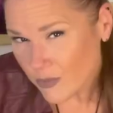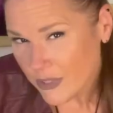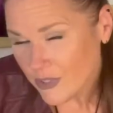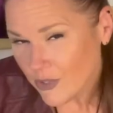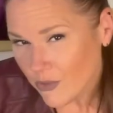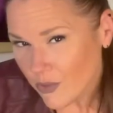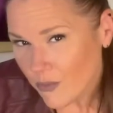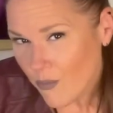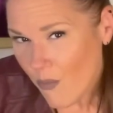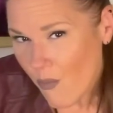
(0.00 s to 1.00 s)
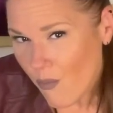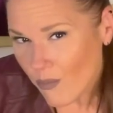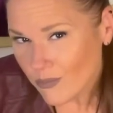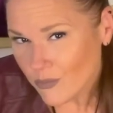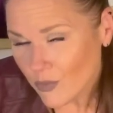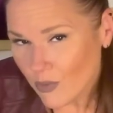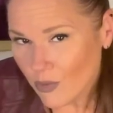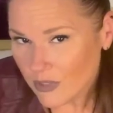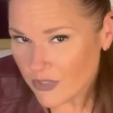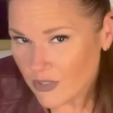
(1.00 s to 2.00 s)
weeks ago, though.
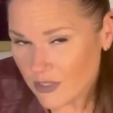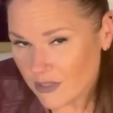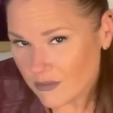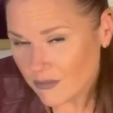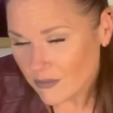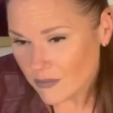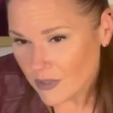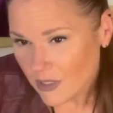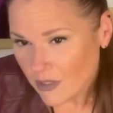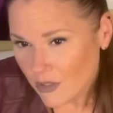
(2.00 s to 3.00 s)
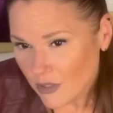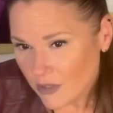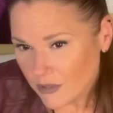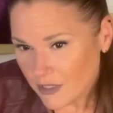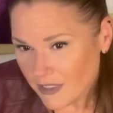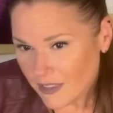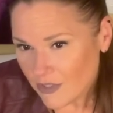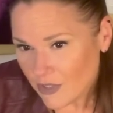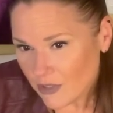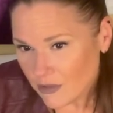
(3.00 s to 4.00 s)
Or literally 10
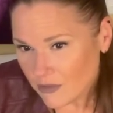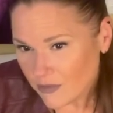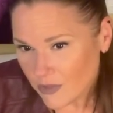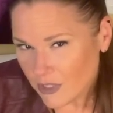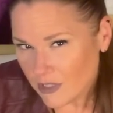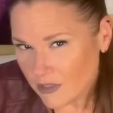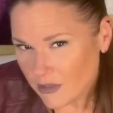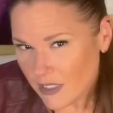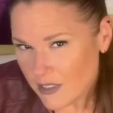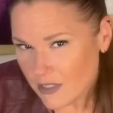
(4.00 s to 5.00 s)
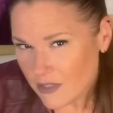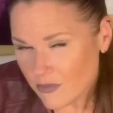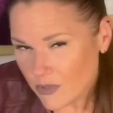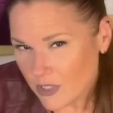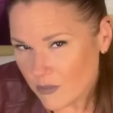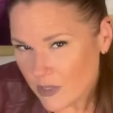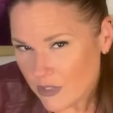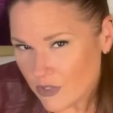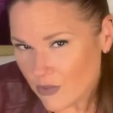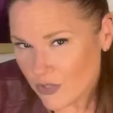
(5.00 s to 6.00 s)
days ago, 14 days, 14
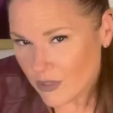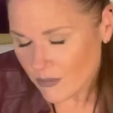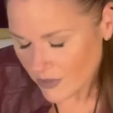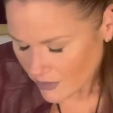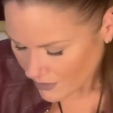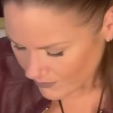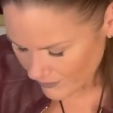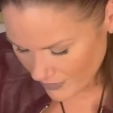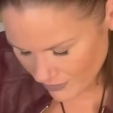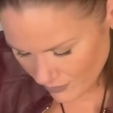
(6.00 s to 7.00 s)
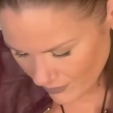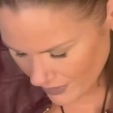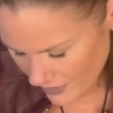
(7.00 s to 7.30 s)
weeks ago, something like that. I don't know. I